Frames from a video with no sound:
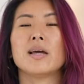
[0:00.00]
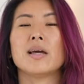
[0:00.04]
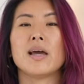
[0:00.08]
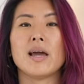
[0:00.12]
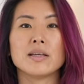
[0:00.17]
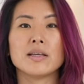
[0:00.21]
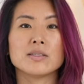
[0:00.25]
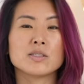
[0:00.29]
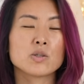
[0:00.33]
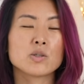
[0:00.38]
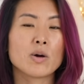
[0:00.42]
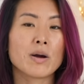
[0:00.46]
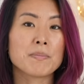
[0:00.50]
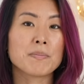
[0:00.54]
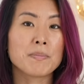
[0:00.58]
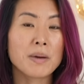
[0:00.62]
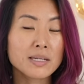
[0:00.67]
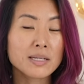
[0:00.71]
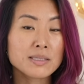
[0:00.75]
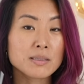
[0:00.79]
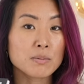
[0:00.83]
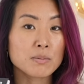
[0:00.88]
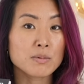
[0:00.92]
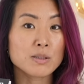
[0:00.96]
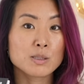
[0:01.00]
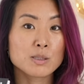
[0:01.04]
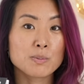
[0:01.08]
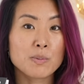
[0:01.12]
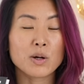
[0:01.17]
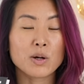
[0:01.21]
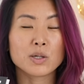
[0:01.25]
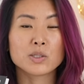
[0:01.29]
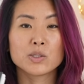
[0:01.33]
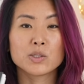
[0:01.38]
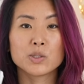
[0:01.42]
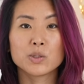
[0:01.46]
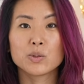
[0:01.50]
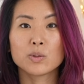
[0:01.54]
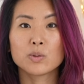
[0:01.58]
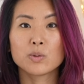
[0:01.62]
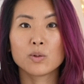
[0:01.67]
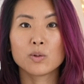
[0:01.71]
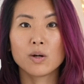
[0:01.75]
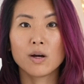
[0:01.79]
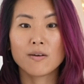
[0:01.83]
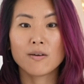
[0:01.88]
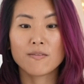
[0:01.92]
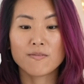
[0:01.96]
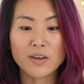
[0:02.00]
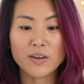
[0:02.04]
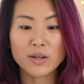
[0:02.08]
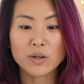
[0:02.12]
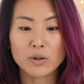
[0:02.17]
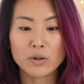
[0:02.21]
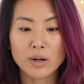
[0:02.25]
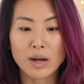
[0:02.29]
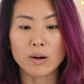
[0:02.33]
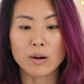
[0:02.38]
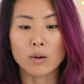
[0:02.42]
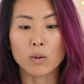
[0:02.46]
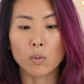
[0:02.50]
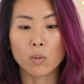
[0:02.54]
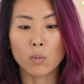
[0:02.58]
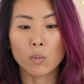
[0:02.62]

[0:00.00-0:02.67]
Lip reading: And so I picked up this book to figure out,